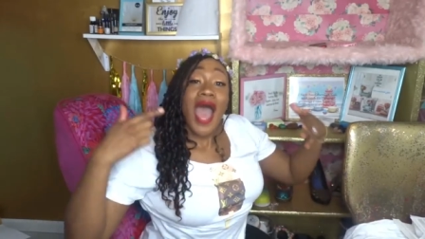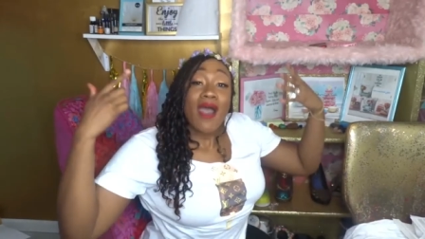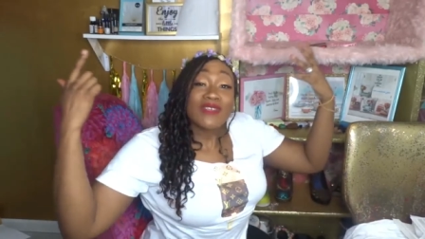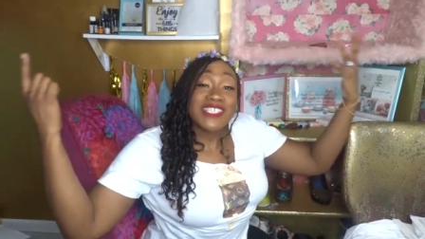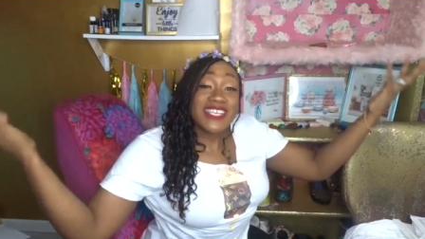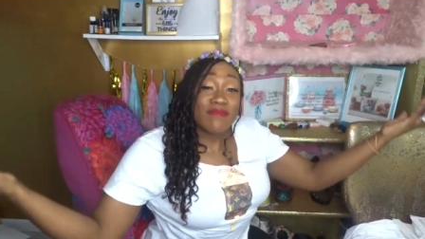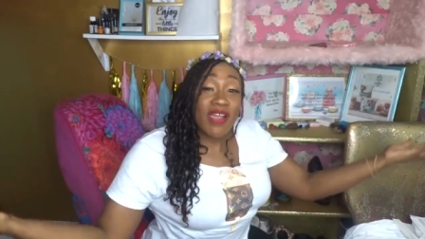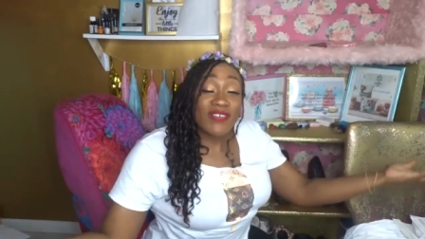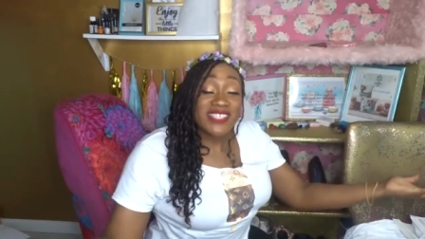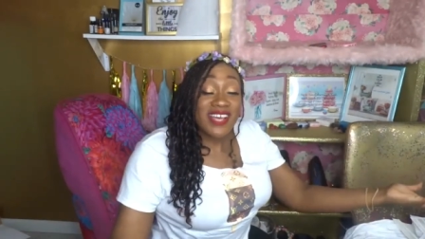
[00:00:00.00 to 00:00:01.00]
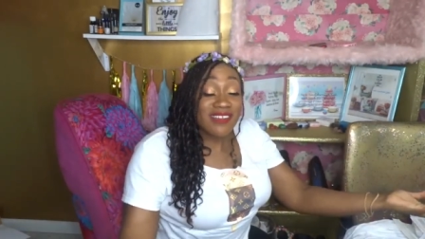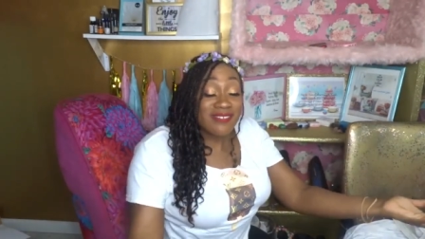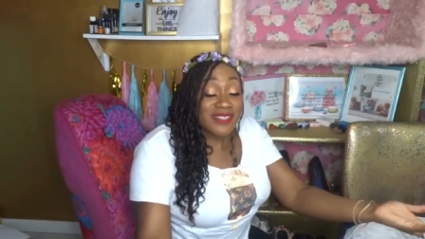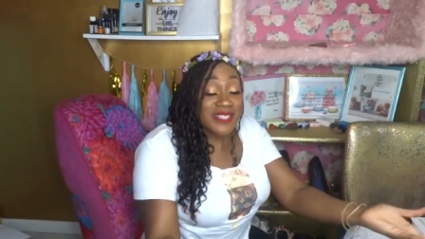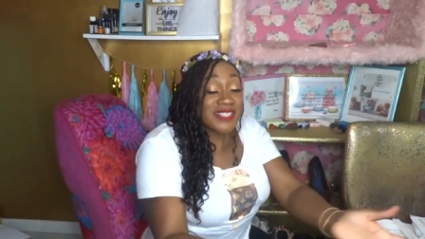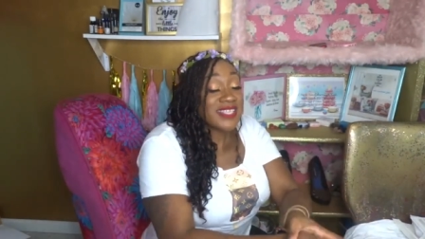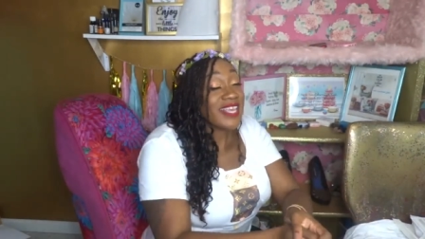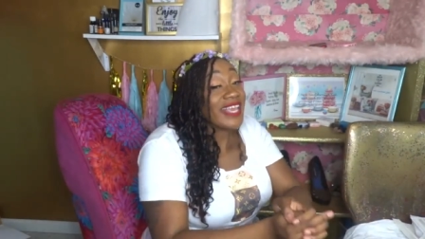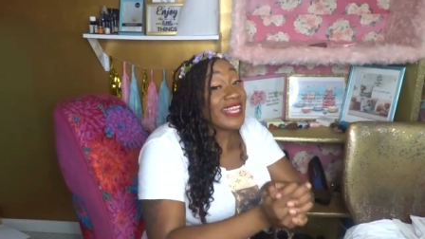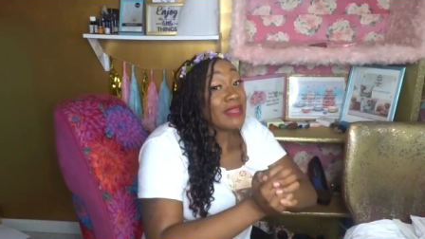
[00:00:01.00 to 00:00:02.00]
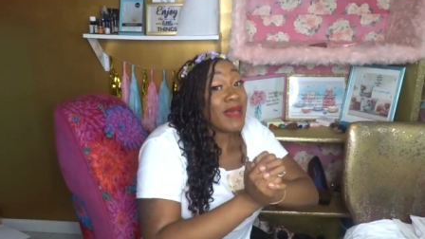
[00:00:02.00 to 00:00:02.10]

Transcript: I will see my results in